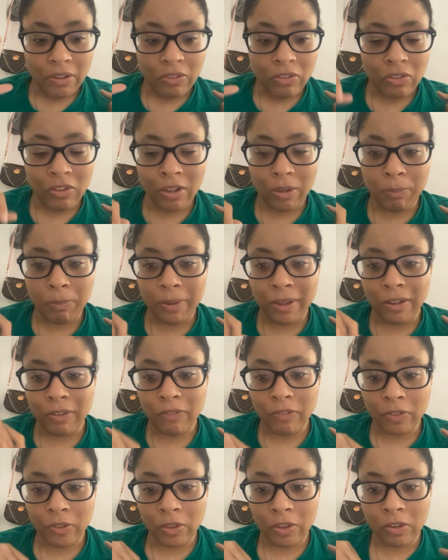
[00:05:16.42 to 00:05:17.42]
CP
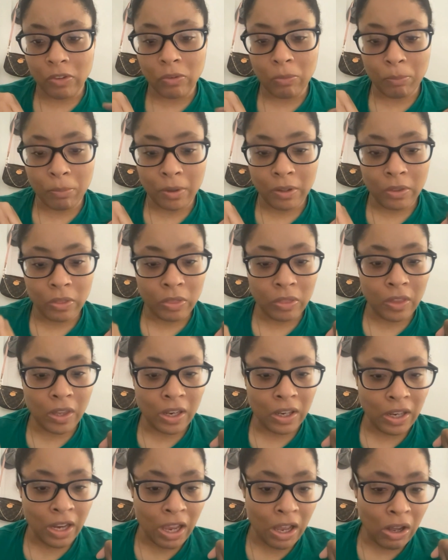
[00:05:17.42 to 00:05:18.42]
for this month.
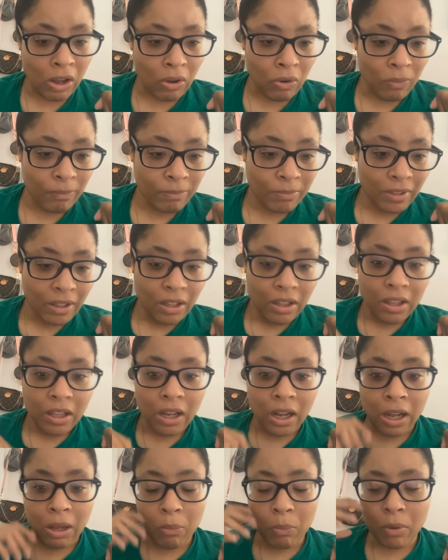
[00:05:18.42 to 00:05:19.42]
And now
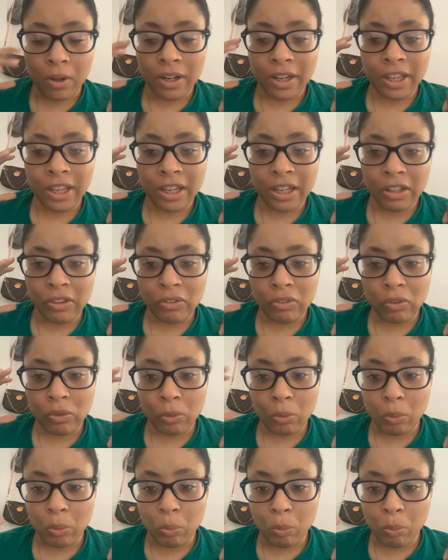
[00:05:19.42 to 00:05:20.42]
I want to get
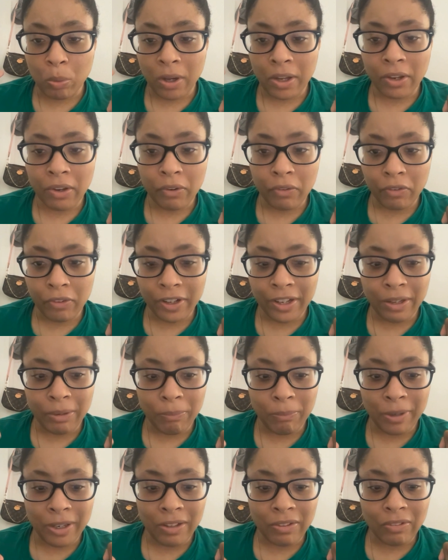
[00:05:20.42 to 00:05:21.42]
into what
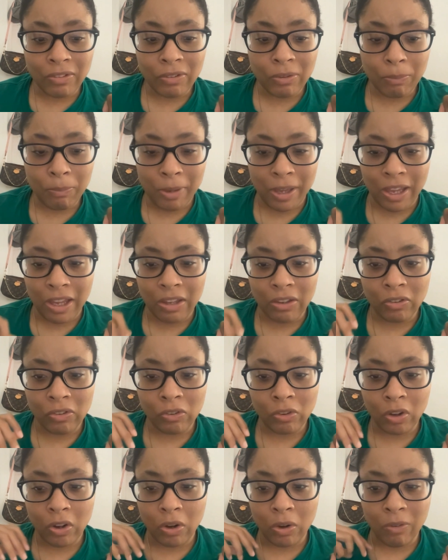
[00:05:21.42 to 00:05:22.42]
green means to me.
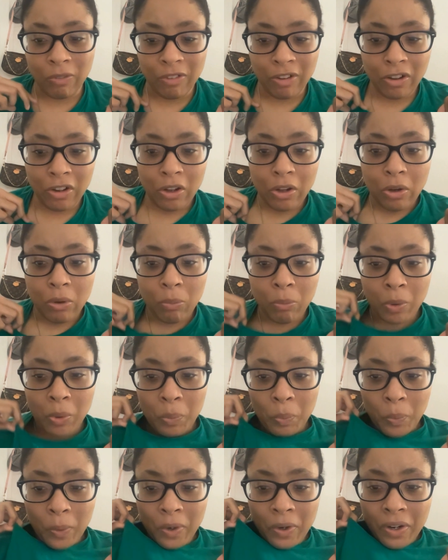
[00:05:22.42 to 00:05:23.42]
So
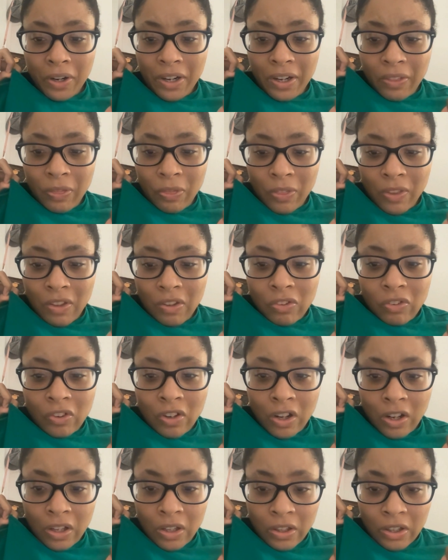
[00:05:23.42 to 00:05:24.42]
what wearing this
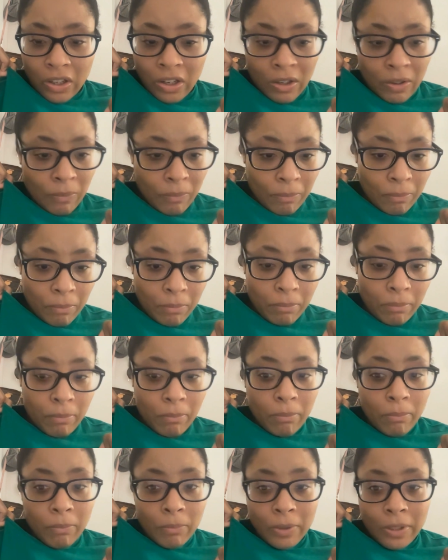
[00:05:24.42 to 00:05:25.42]
color
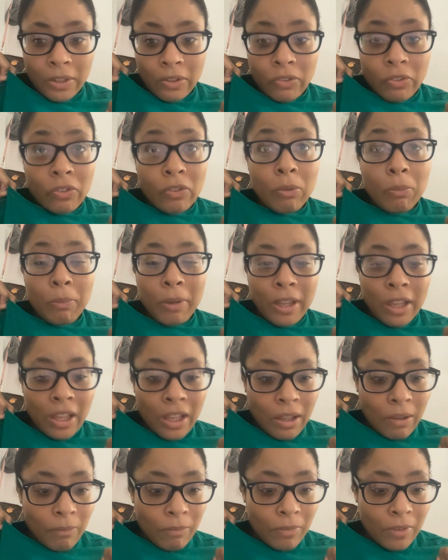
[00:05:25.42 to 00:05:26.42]
means to
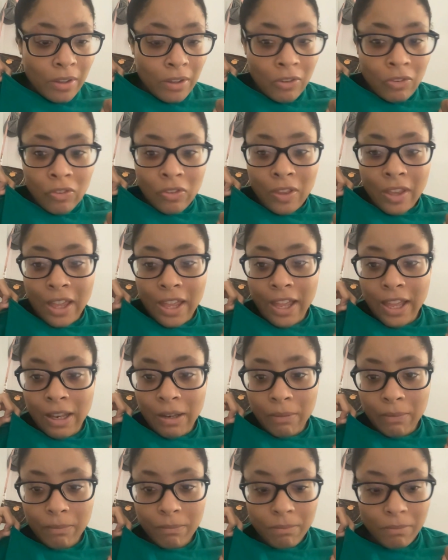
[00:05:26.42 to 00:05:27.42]
me is that,
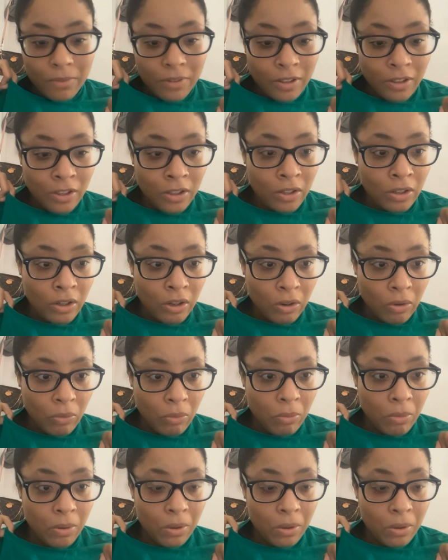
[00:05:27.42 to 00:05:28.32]
you know,